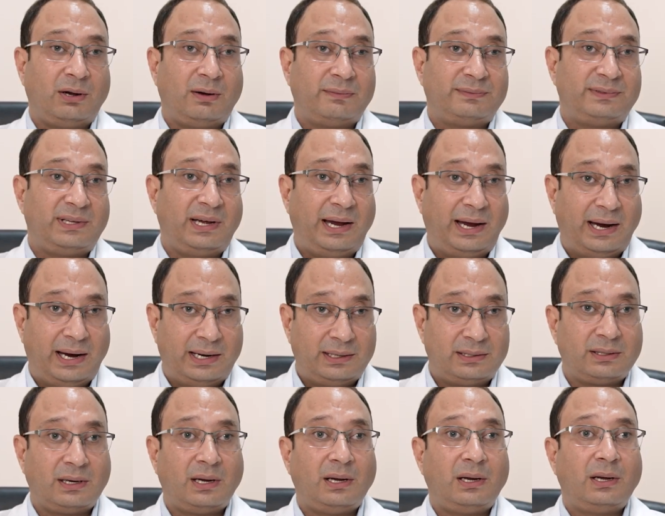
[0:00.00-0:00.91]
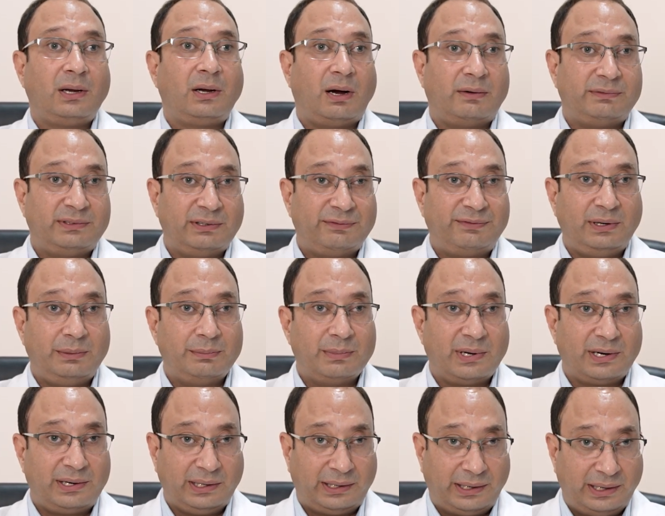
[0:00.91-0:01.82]
of the head of the
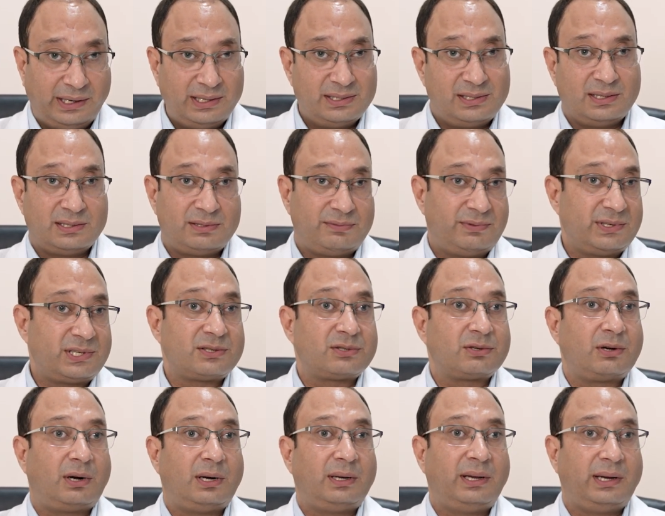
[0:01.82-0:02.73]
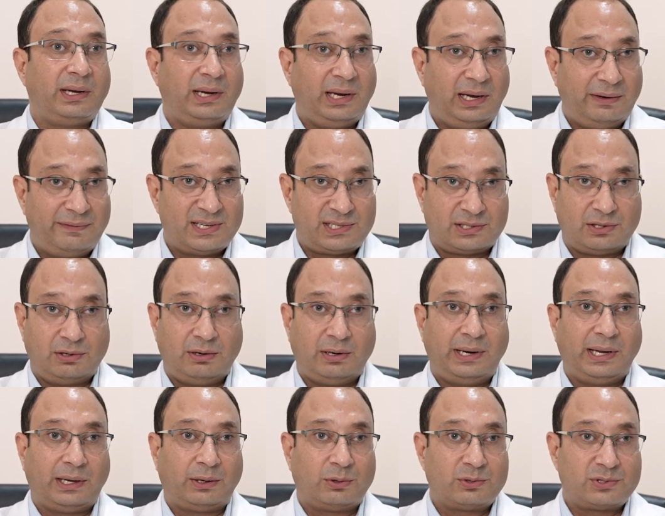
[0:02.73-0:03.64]
femur decreases, which is called the avascular
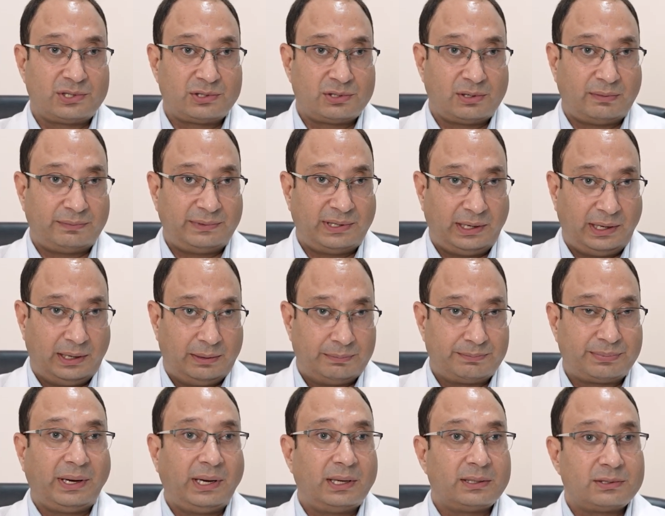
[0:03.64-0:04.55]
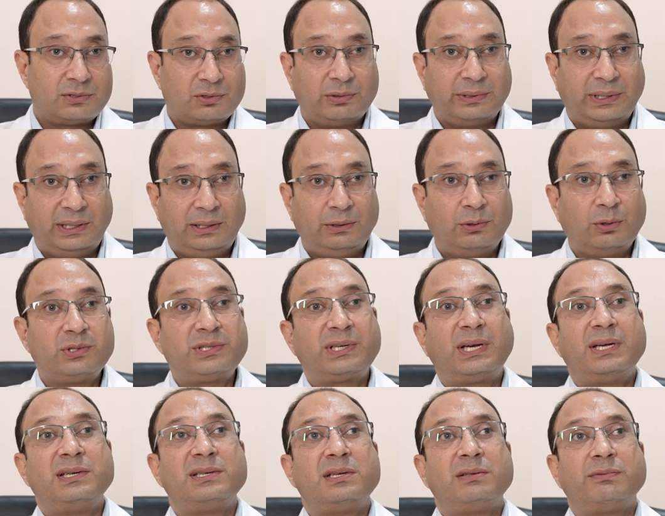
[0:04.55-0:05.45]
necrosis of the hip. Okay, so in those
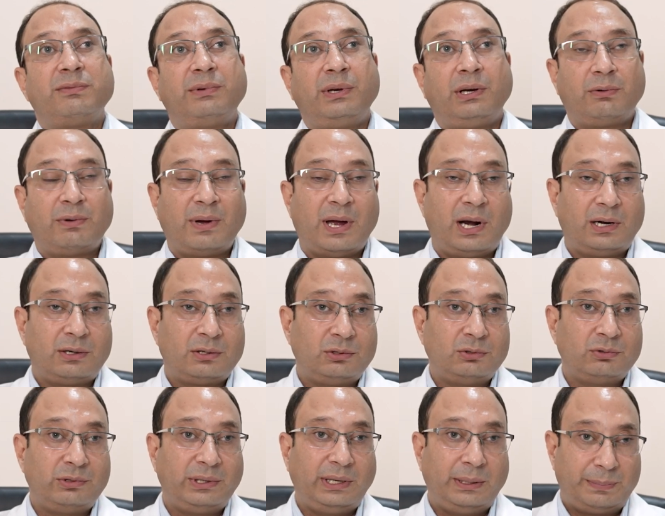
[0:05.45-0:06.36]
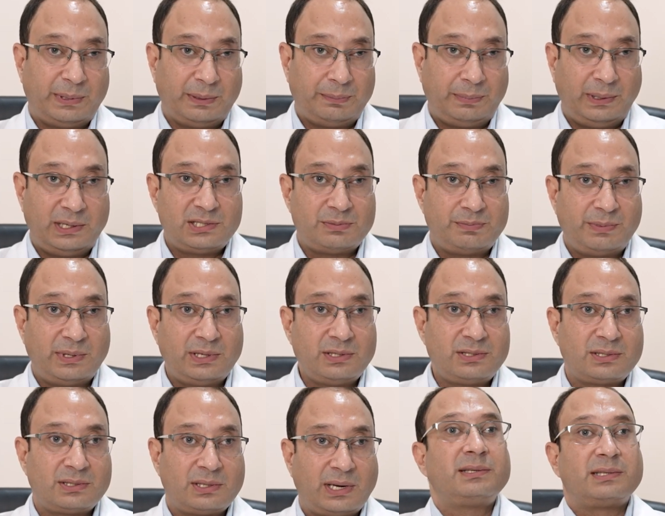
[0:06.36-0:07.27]
cases we require to do hip
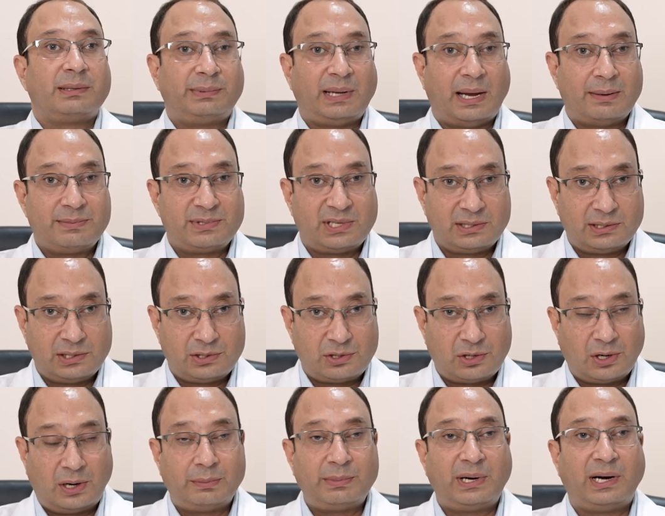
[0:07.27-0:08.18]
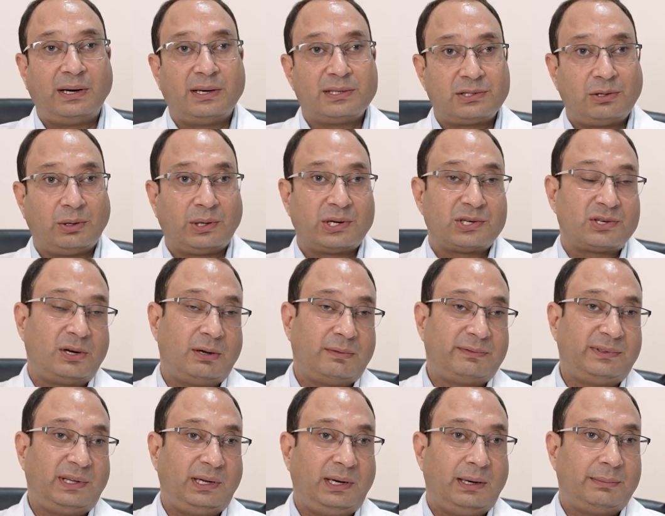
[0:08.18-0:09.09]
replacements. Sometimes there's a trauma, dislocation
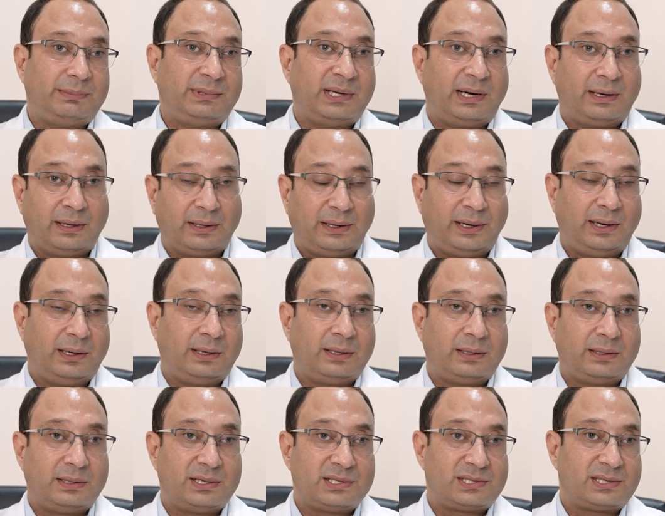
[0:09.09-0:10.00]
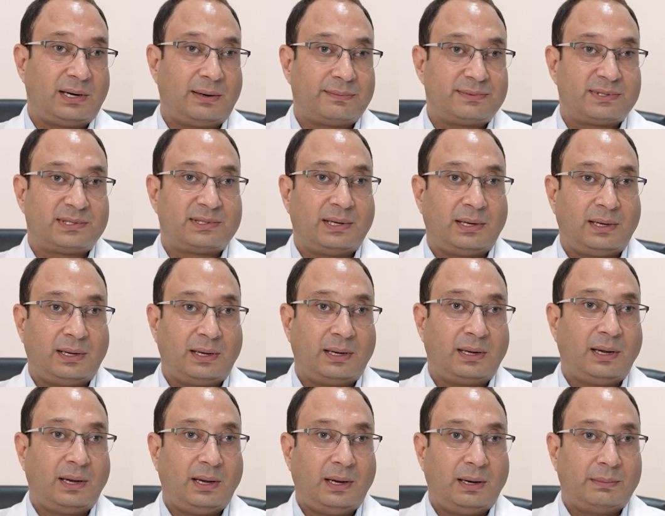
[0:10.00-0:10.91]
of the hip that again disrupts
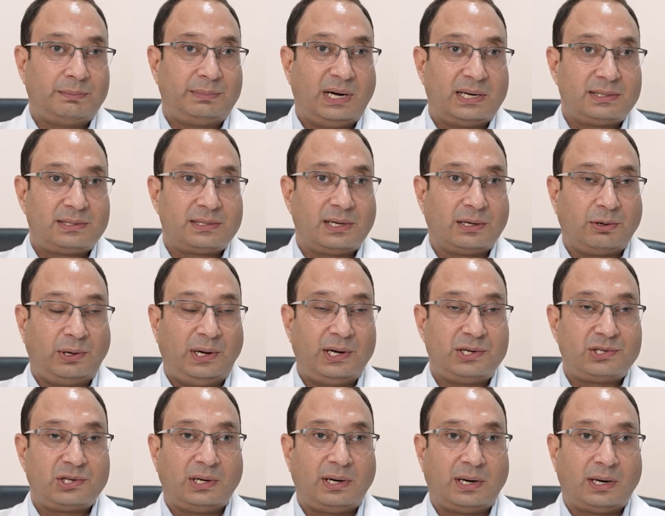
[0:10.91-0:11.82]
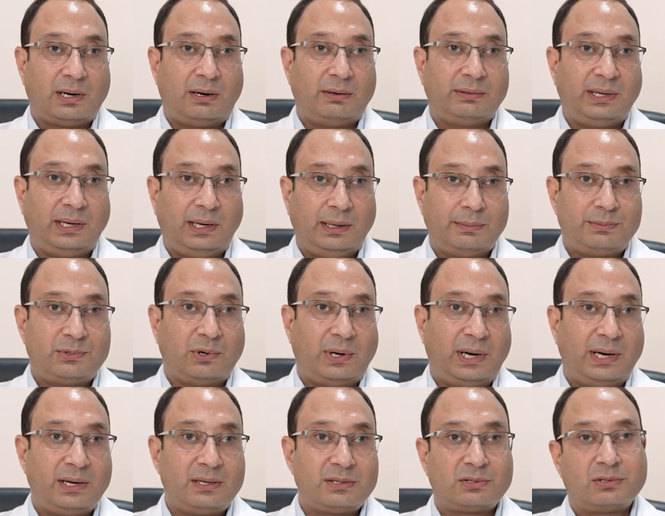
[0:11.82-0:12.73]
the blood circulation around the hip
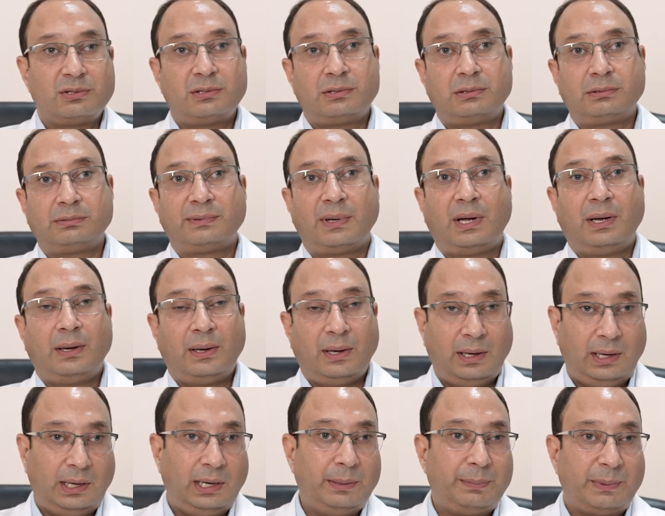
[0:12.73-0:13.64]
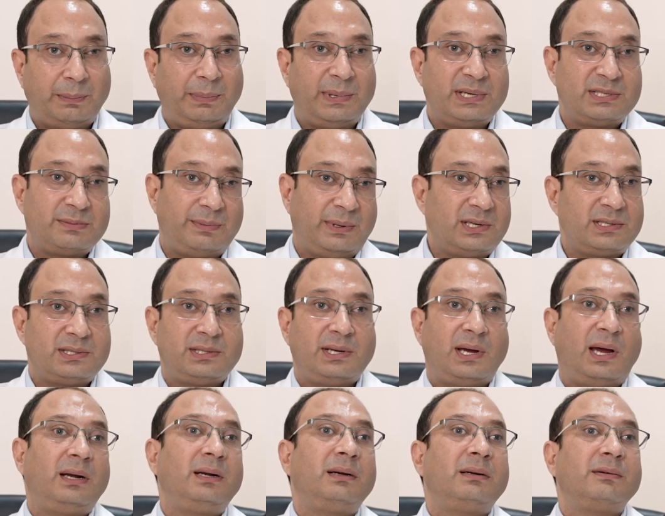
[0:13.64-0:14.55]
joint. So hip replacement is
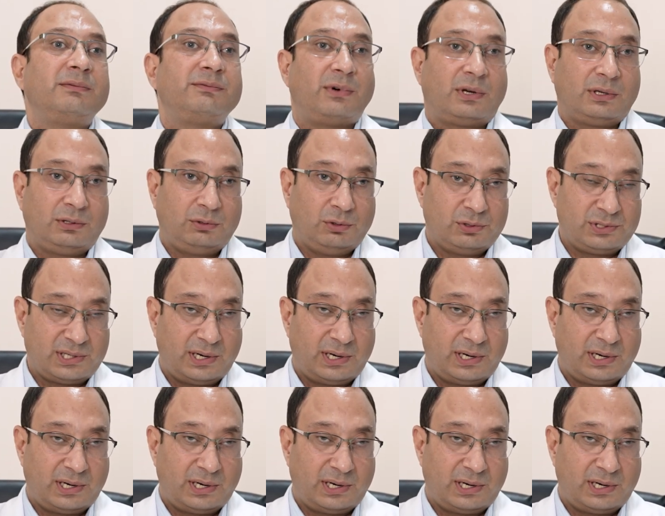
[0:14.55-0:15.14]
done for those